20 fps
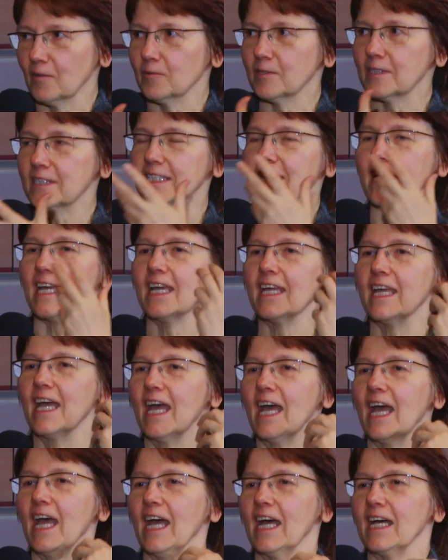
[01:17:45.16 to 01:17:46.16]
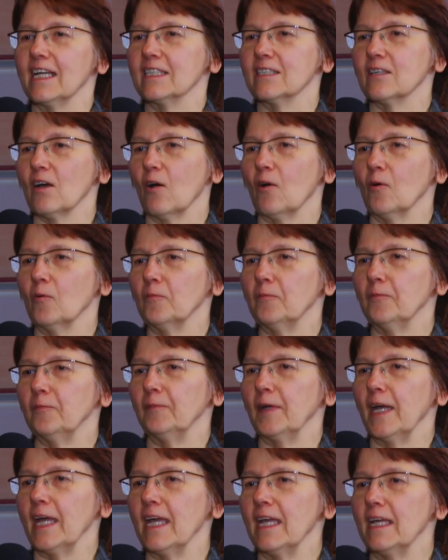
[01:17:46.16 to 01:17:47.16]
I would say. So
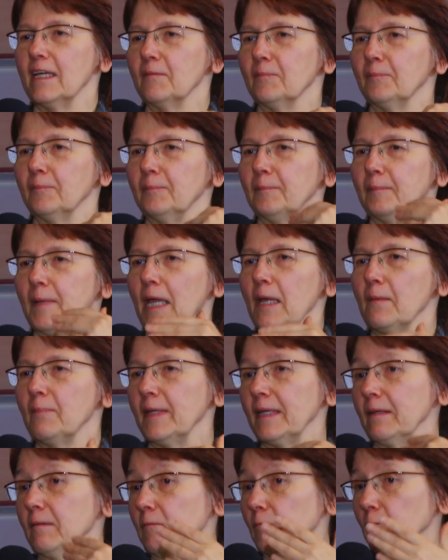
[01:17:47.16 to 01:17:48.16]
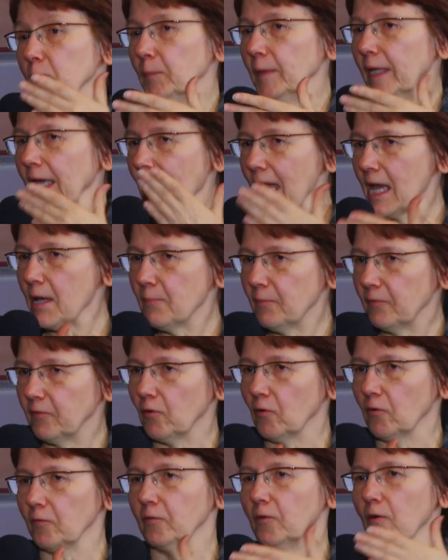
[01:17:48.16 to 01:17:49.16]
they maybe would be
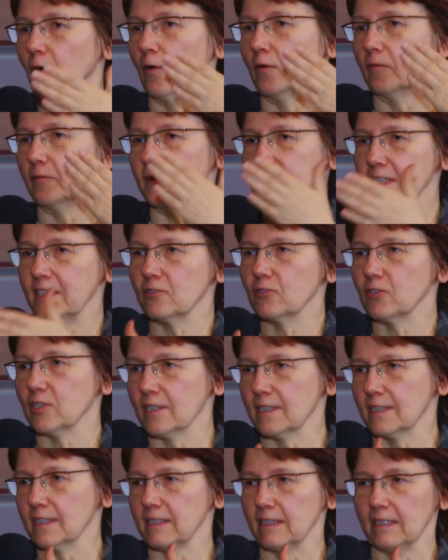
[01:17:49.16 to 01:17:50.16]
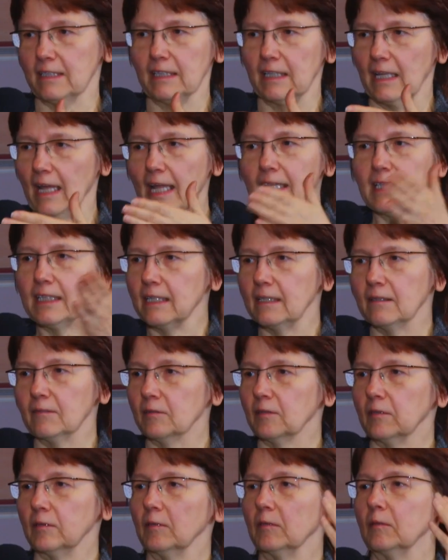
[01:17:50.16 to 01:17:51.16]
helpful for physicians in any
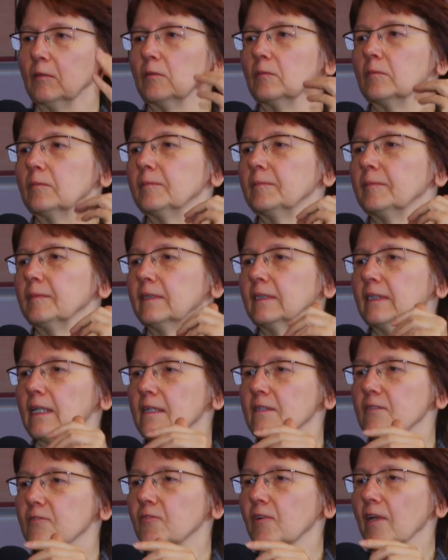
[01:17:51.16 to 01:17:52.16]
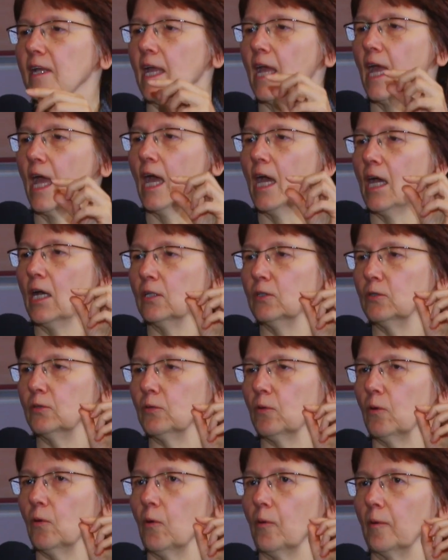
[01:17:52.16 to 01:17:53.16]
industry
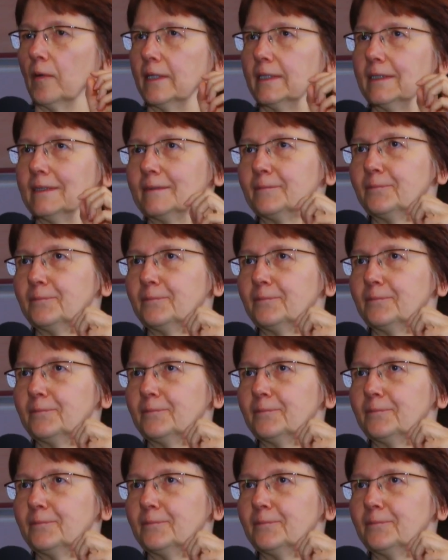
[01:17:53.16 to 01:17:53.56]
to